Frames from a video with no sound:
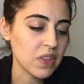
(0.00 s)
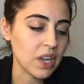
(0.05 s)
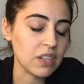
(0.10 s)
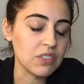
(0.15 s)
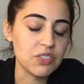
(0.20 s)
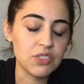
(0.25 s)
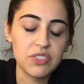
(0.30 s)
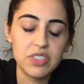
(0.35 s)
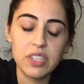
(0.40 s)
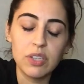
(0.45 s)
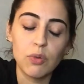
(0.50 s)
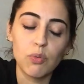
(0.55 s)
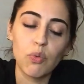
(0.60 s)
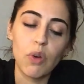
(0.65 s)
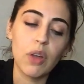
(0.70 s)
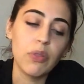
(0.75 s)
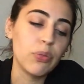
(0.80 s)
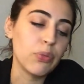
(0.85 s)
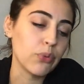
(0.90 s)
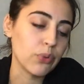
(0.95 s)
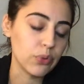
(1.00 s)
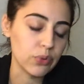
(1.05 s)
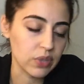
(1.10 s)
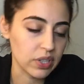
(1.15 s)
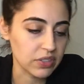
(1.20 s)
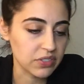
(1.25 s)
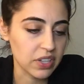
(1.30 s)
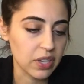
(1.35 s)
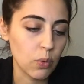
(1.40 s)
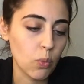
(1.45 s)
I just need to run through
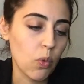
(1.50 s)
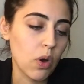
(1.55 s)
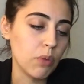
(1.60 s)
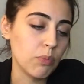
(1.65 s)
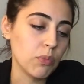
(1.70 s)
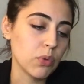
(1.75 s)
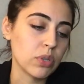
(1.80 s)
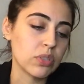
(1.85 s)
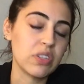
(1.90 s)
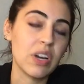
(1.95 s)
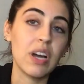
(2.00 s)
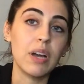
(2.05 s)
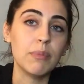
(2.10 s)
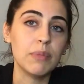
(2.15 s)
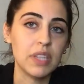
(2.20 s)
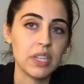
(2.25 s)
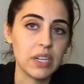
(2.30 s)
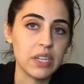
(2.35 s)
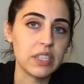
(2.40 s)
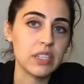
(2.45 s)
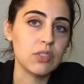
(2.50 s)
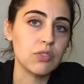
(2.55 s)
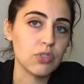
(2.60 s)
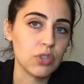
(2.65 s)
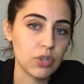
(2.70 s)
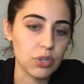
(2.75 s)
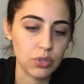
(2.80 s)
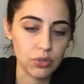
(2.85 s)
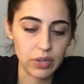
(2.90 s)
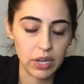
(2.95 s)
this like one more time and then I can
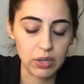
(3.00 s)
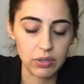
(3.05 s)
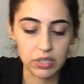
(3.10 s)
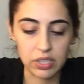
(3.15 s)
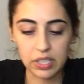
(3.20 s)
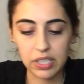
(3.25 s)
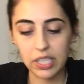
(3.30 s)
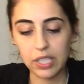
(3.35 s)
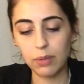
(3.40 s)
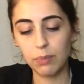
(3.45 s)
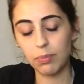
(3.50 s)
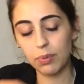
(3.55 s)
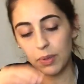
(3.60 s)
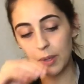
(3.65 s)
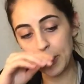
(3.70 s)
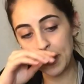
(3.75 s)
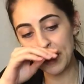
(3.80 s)
turn around and keep